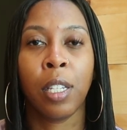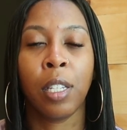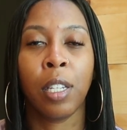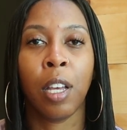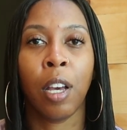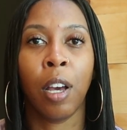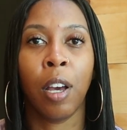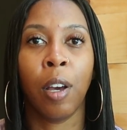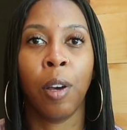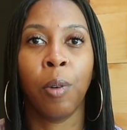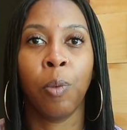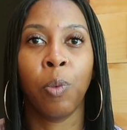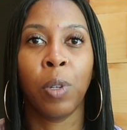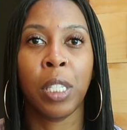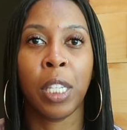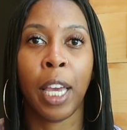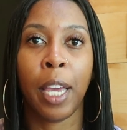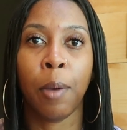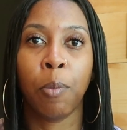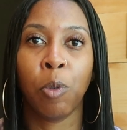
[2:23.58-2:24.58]

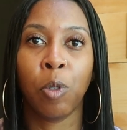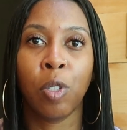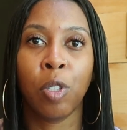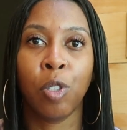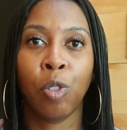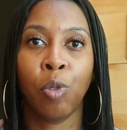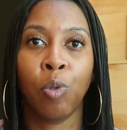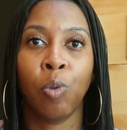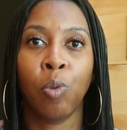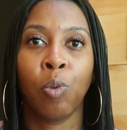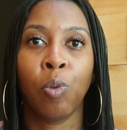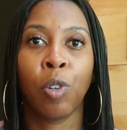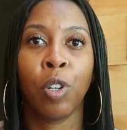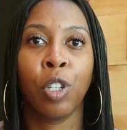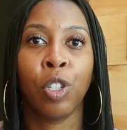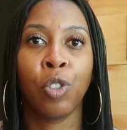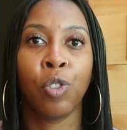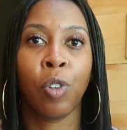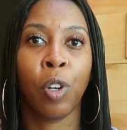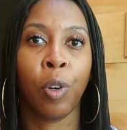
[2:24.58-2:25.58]
was able to
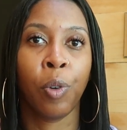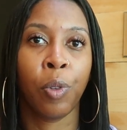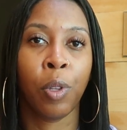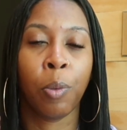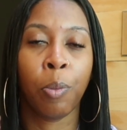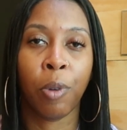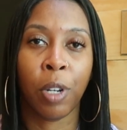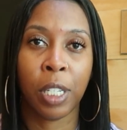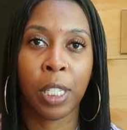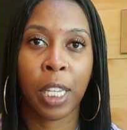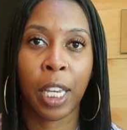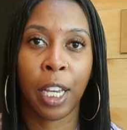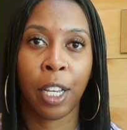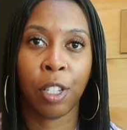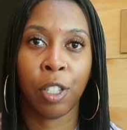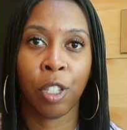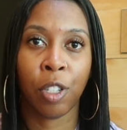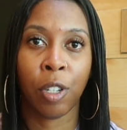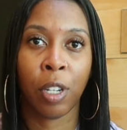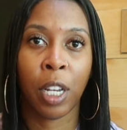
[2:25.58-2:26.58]
control the breast
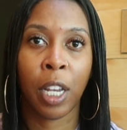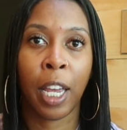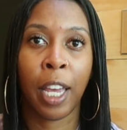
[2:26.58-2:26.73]
cancer,